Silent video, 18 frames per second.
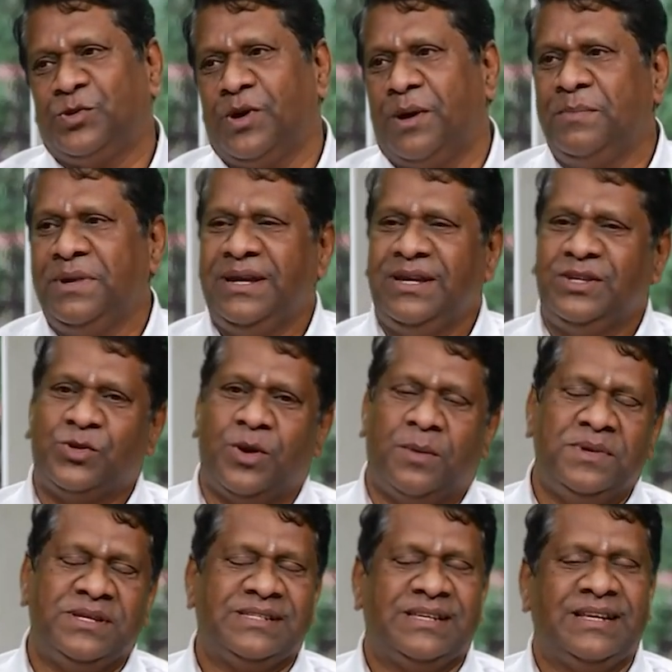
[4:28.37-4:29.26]

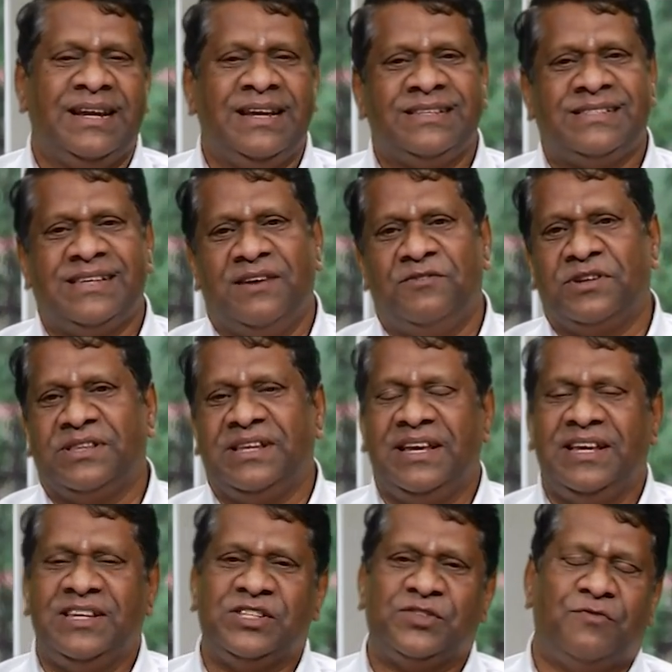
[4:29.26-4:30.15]
Swami's grace,
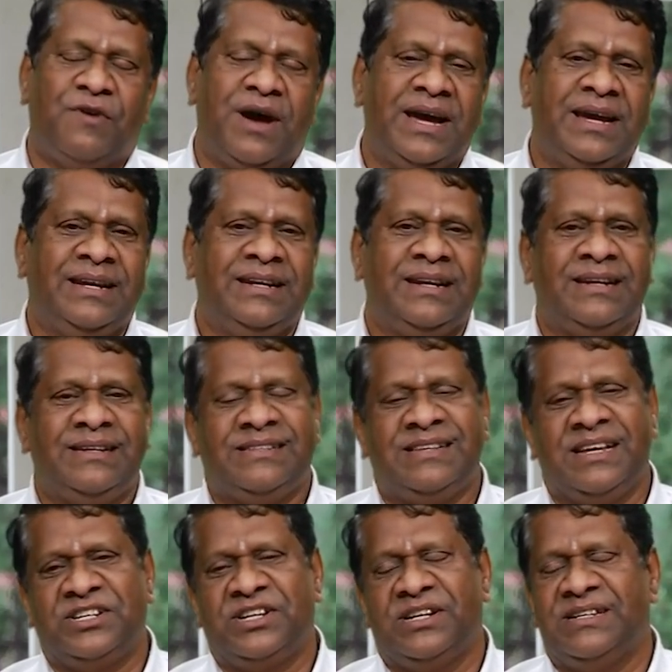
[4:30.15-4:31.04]
everything is fine, and
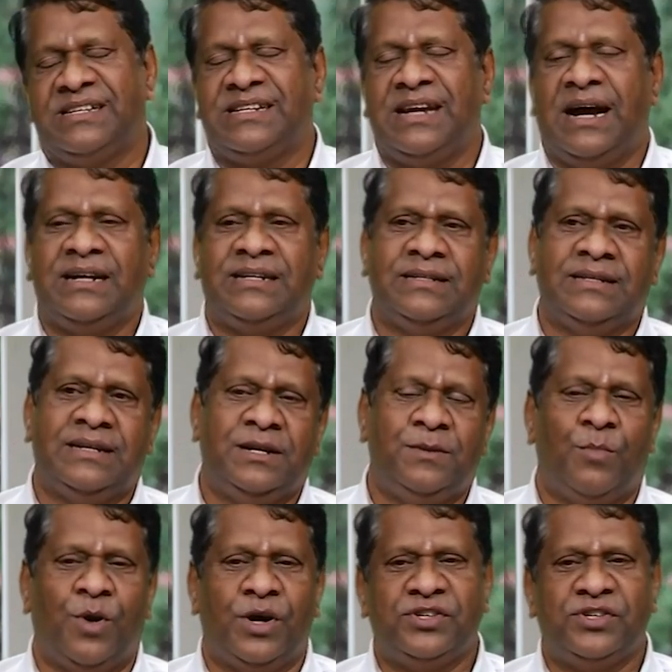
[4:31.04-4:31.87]
session started.